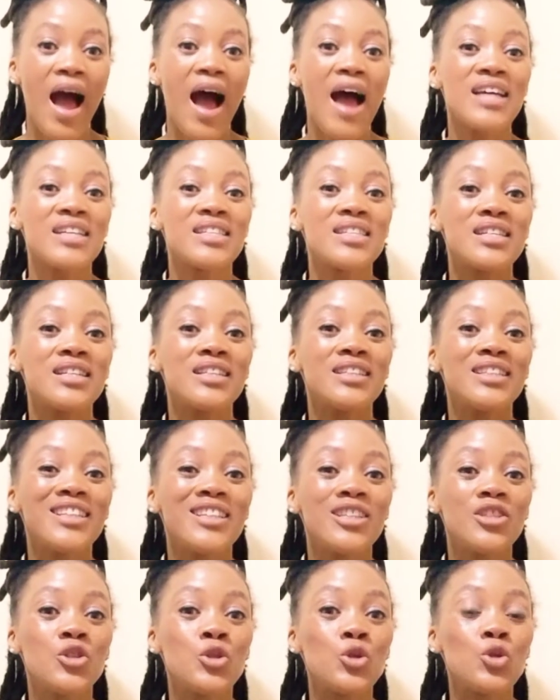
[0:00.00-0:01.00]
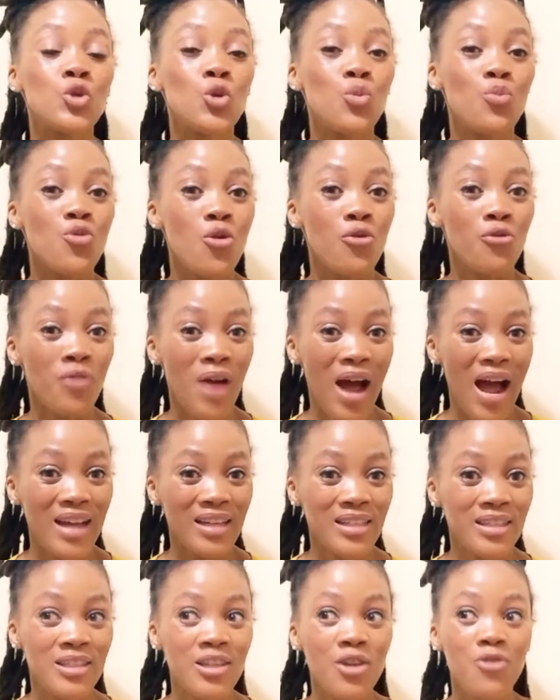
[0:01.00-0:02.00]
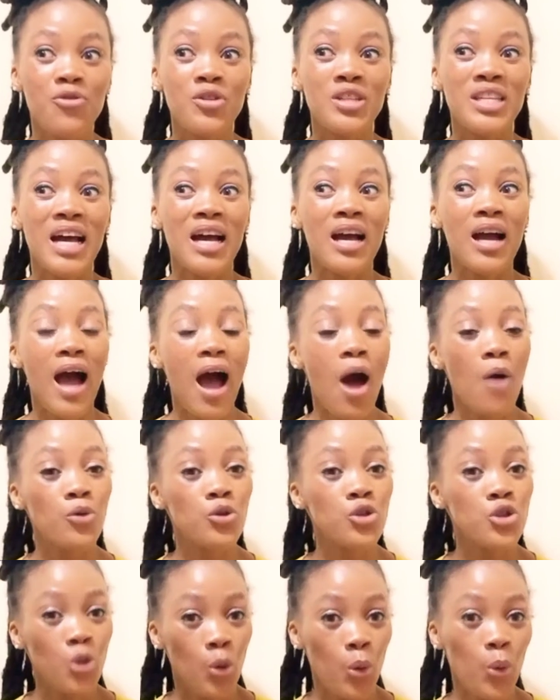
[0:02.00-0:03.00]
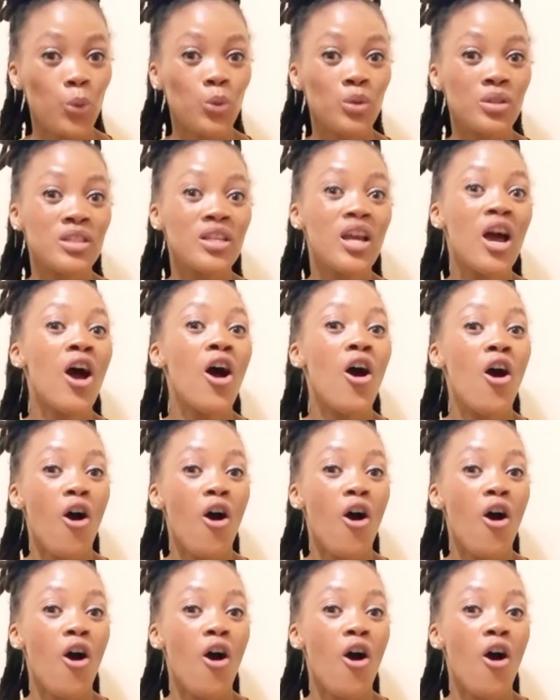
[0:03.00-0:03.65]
I still need you to provide for the household